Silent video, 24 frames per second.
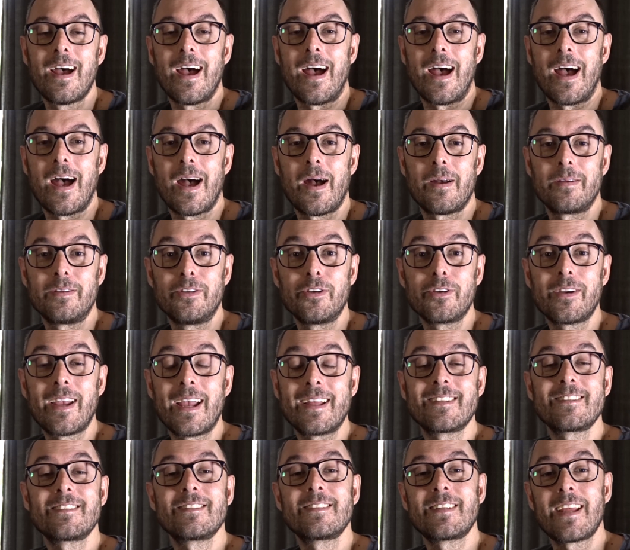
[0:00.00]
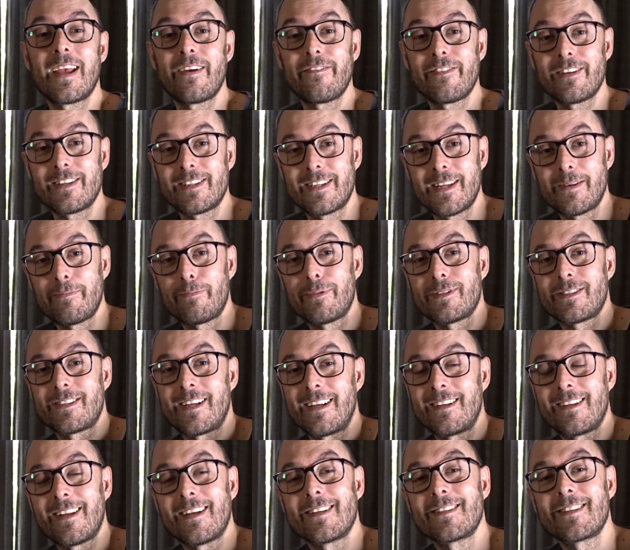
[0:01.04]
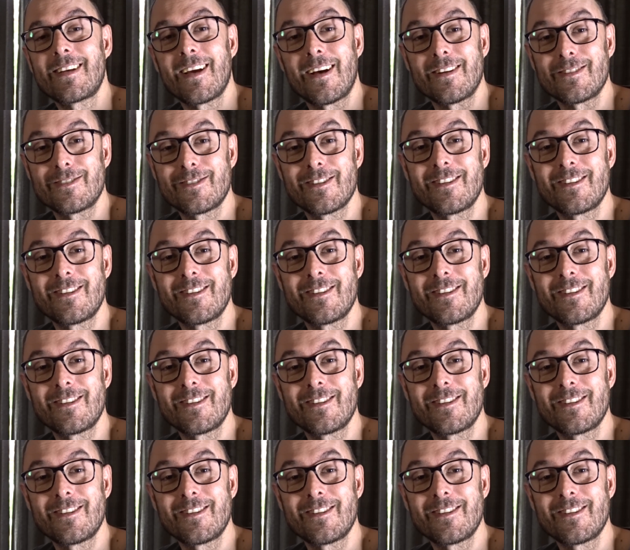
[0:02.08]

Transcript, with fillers: uh, you get seventy percent discount.